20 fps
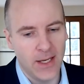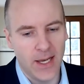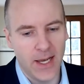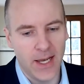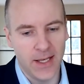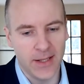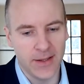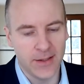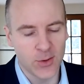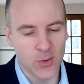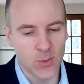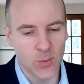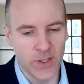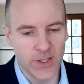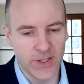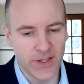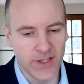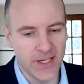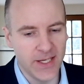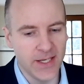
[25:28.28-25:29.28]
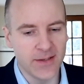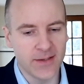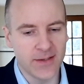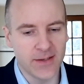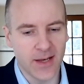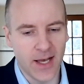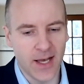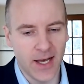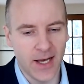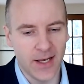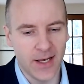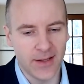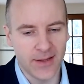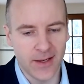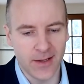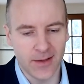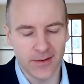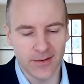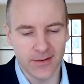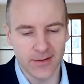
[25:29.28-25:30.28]
And there's one of these
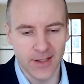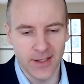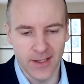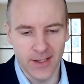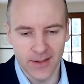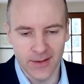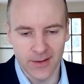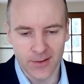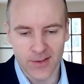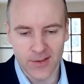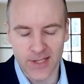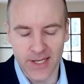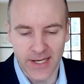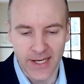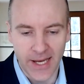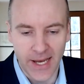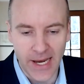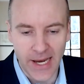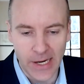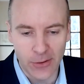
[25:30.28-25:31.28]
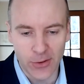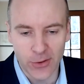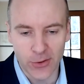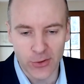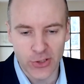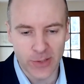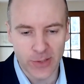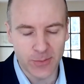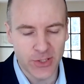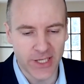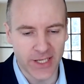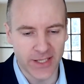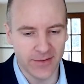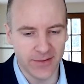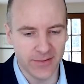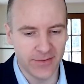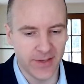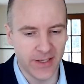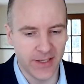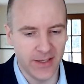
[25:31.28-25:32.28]
that looks like a Harrier jump jet.
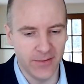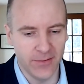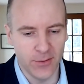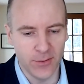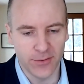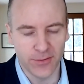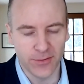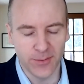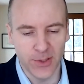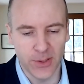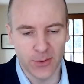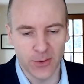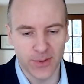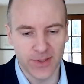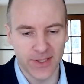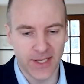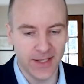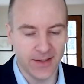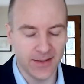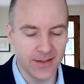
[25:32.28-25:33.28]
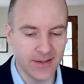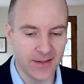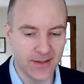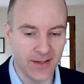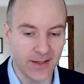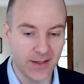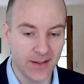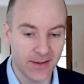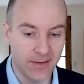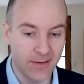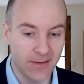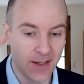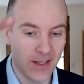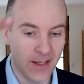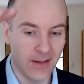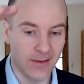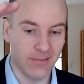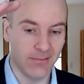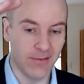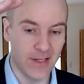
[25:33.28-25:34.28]
If any of you are familiar with that, this thing can
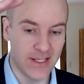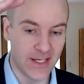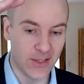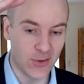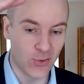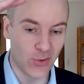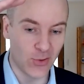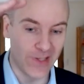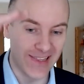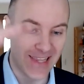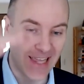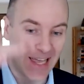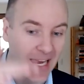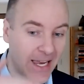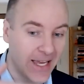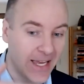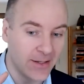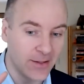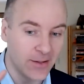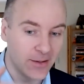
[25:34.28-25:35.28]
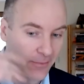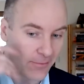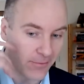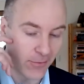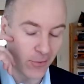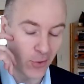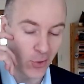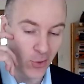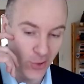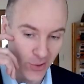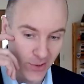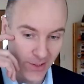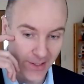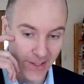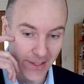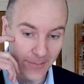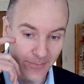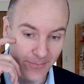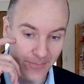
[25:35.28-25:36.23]
essentially land vertically.